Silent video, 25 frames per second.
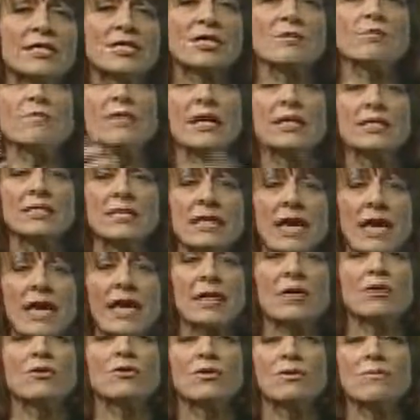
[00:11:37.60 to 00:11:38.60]
to
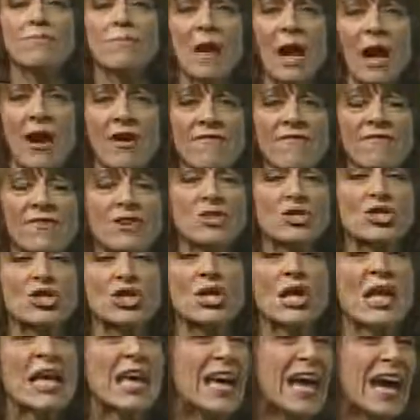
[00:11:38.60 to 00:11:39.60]
maintain good bowel
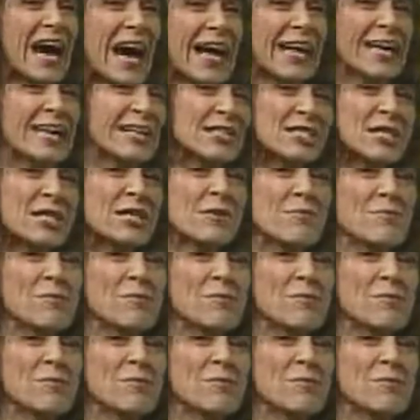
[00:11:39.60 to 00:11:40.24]
function. I can tell you,